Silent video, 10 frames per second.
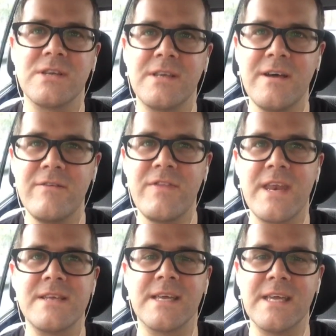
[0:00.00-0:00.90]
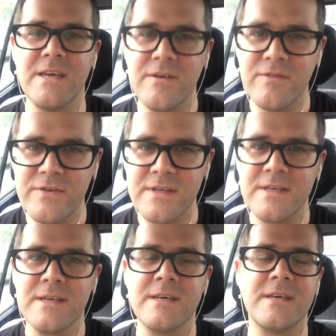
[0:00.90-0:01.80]
Love that is a gift,
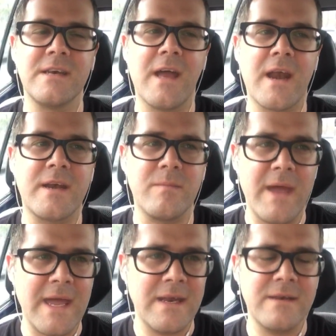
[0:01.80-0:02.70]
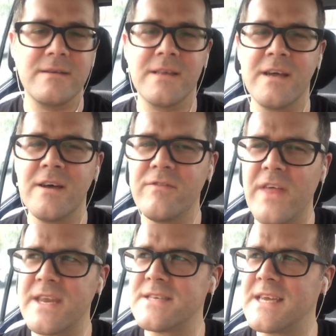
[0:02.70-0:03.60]
not a demand. Love
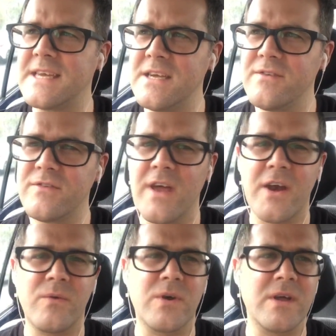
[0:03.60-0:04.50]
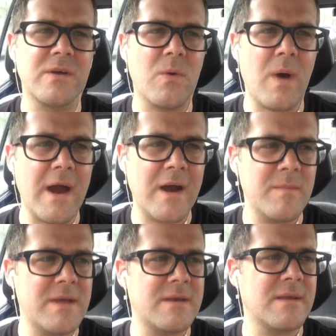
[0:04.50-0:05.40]
that is a gift, not a
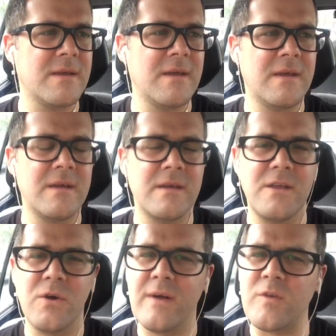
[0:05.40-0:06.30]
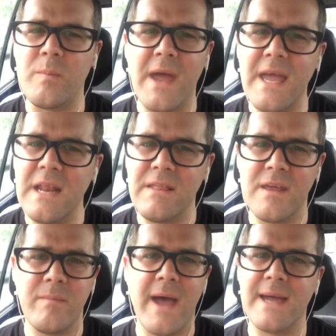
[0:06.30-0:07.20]
requirement. You don't have to pay
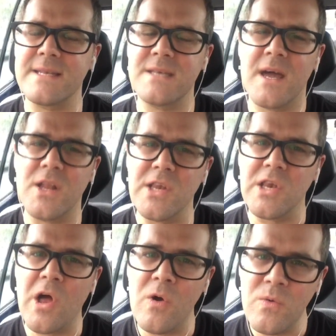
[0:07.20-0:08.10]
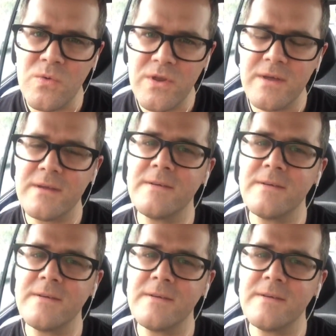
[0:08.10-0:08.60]
anything back, it's not a loan.